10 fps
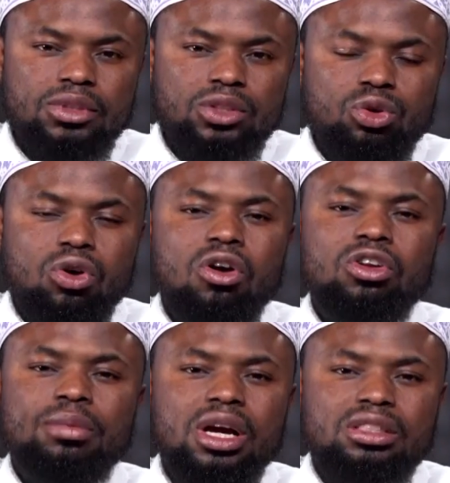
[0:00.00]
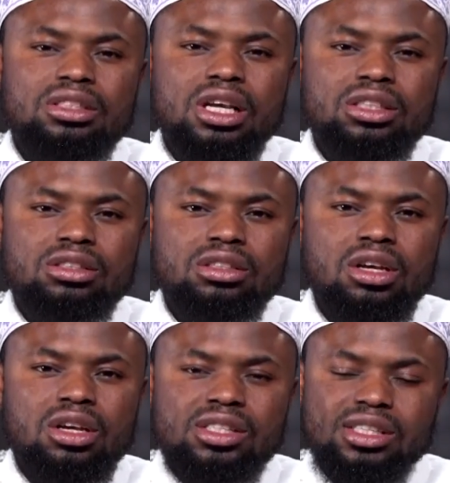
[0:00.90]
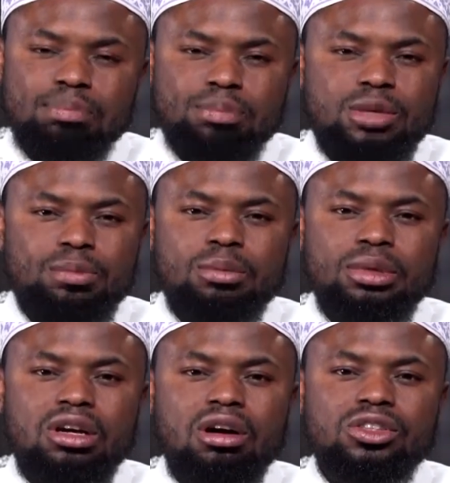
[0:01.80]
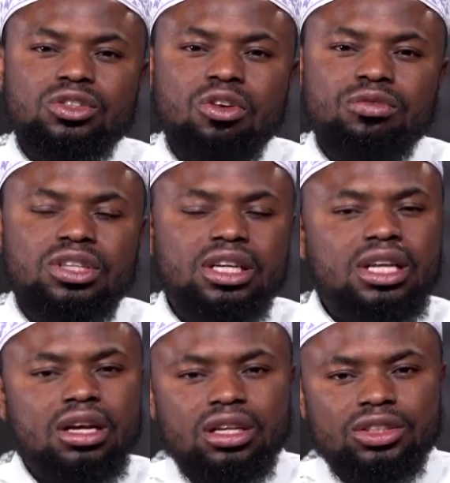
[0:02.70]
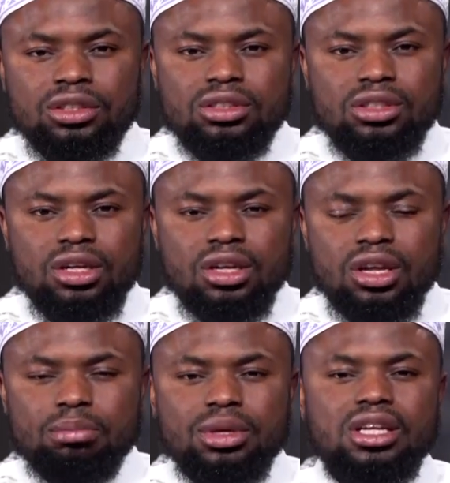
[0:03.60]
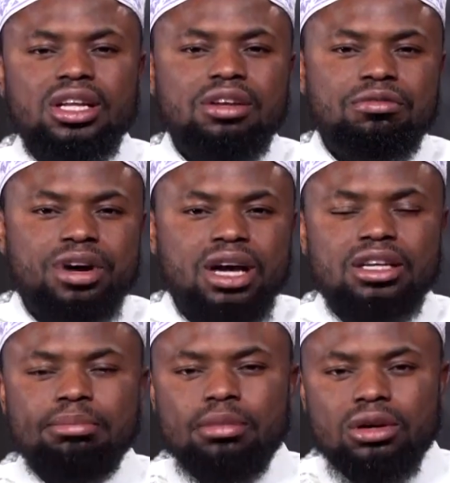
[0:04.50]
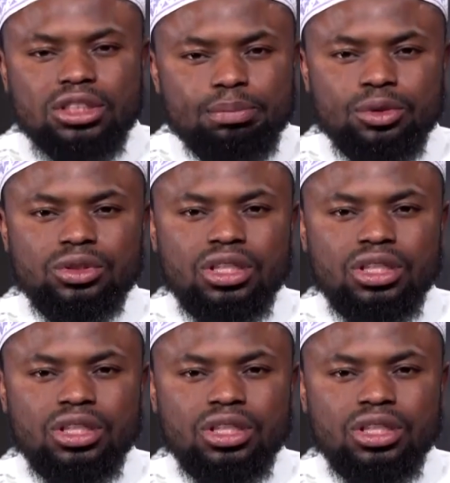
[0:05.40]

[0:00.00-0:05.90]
So Almighty says, some people, because of their negligence, being invited multiple